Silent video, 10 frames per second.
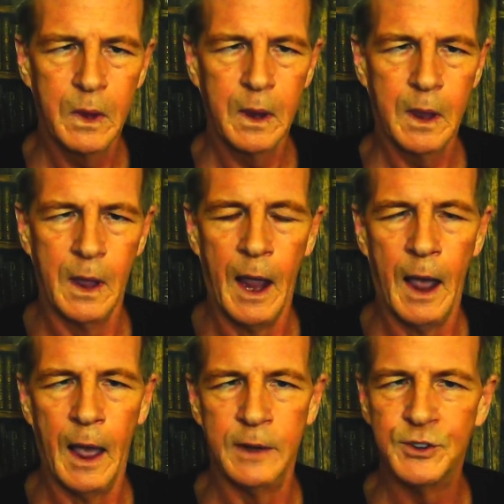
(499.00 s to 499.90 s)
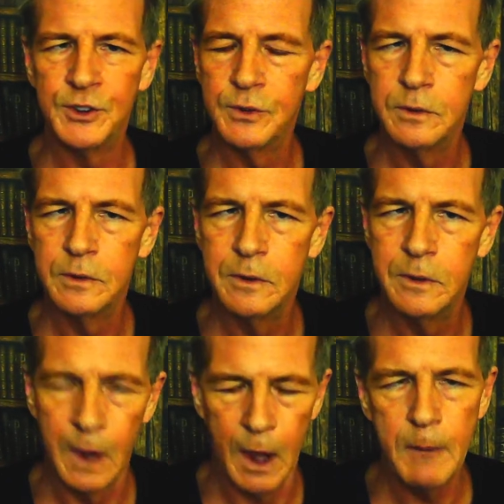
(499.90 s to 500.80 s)
And
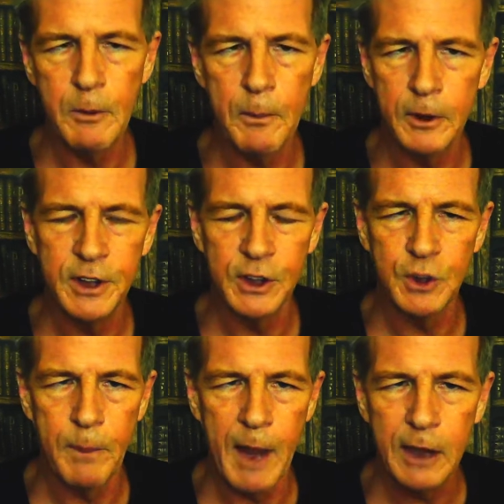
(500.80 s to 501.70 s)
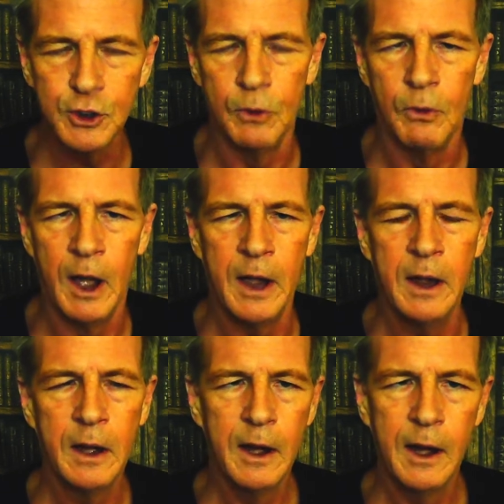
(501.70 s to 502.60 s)
the labor participation rate
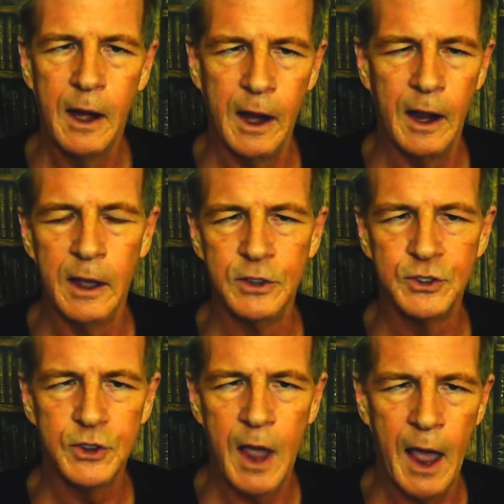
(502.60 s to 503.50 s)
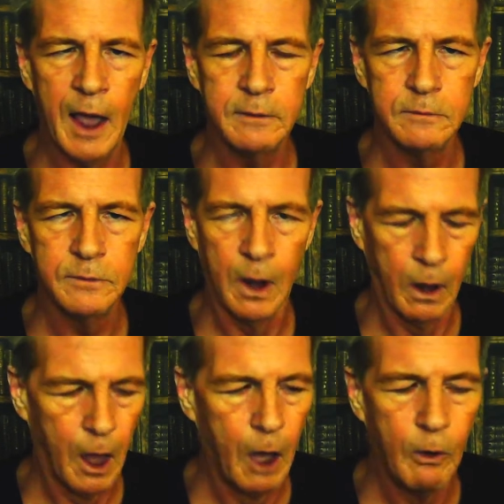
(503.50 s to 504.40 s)
is at the
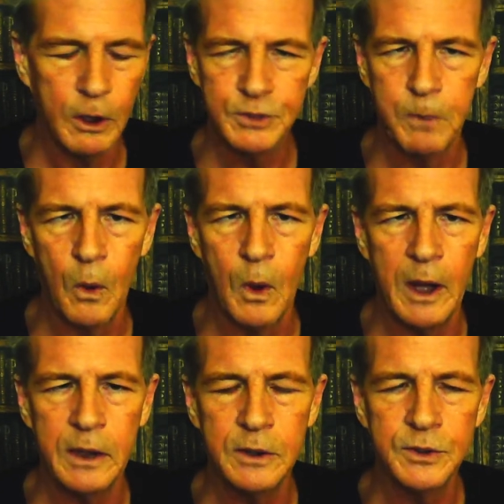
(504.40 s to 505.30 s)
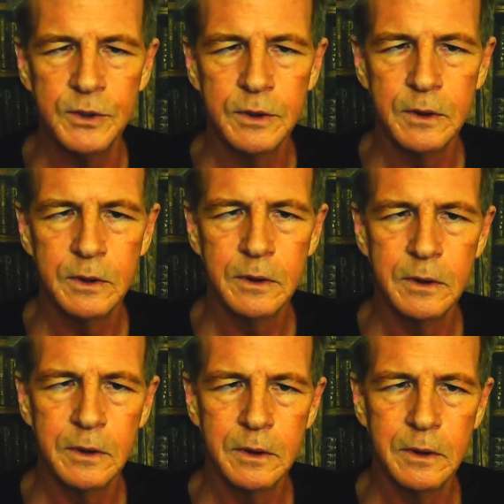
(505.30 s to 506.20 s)
lowest point
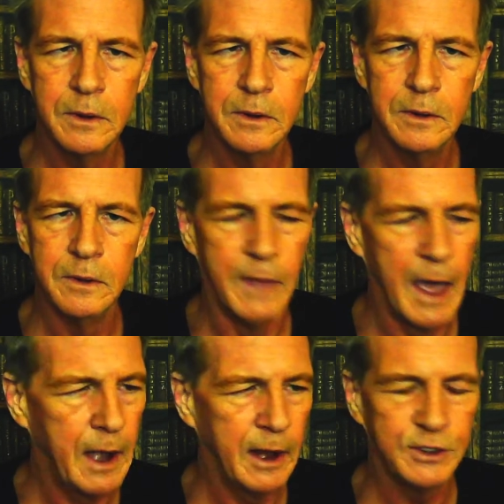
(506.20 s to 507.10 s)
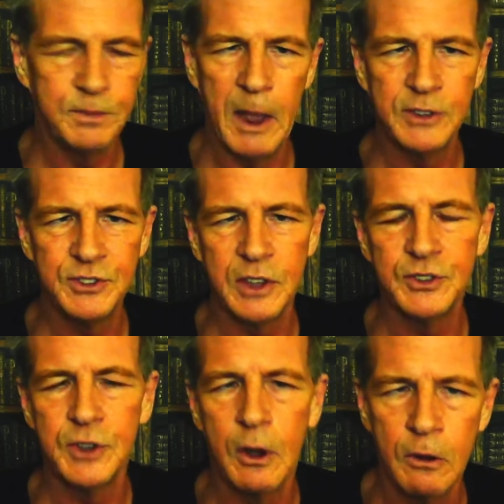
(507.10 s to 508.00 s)
that it's been since
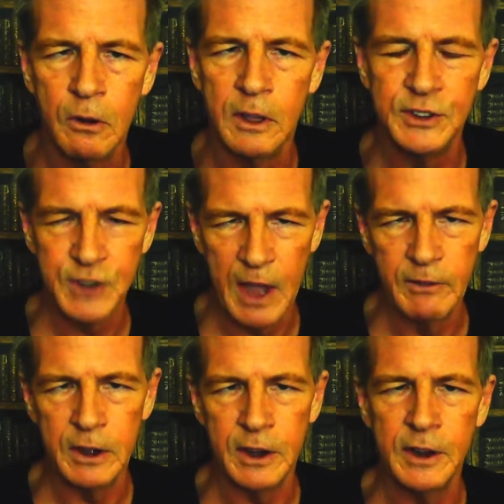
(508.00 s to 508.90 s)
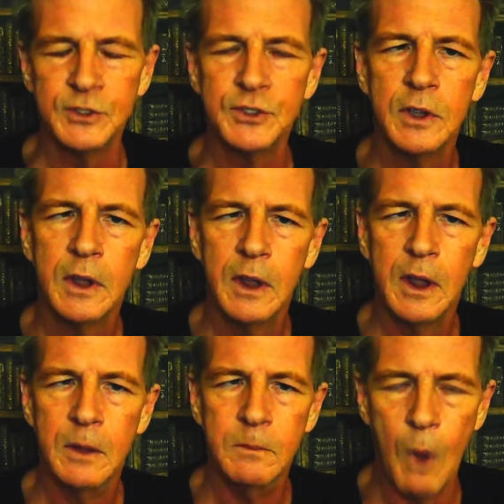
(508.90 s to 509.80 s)
the early 70s.
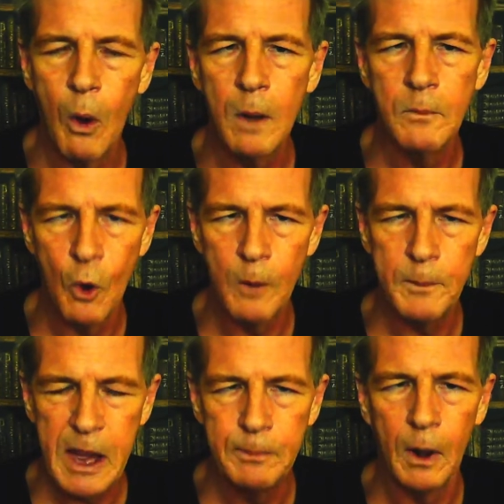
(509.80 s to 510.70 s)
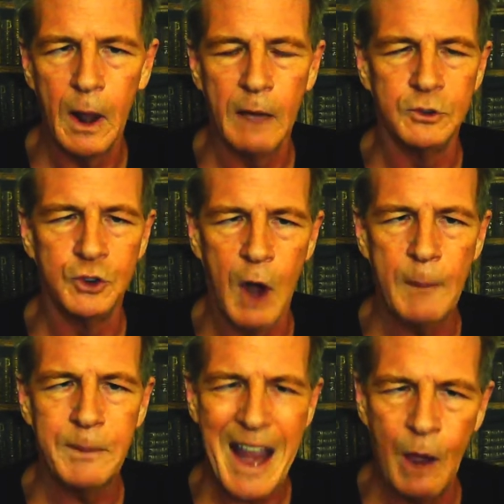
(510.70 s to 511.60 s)
More and more people have
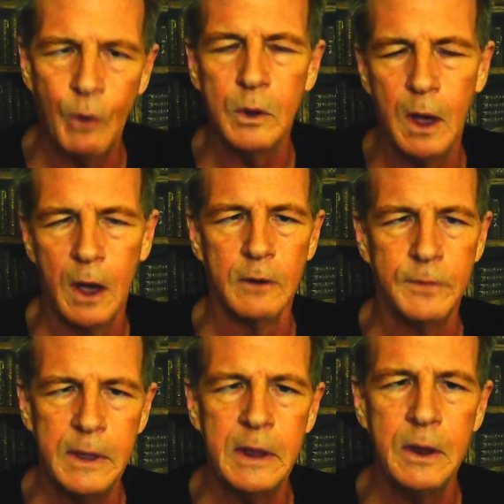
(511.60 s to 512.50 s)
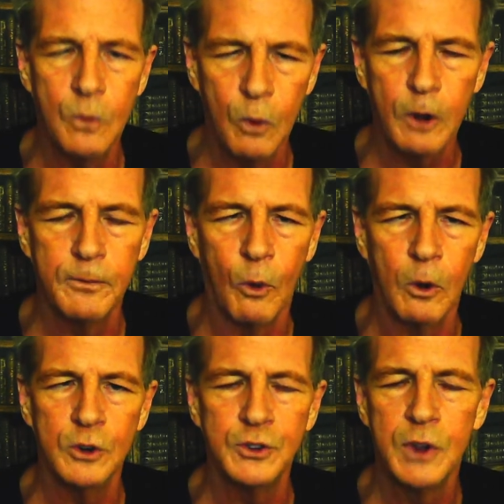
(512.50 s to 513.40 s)
dropped out of the
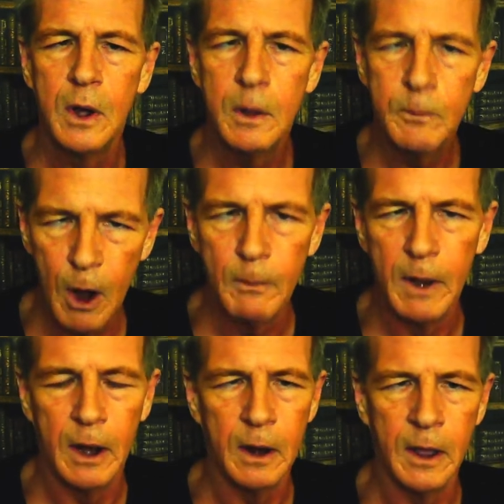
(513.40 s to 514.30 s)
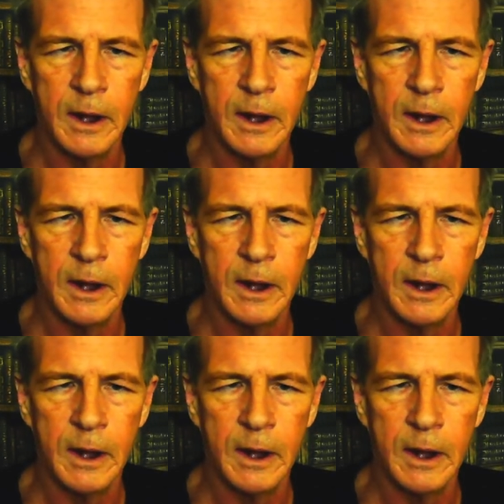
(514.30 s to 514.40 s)
workforce permanently.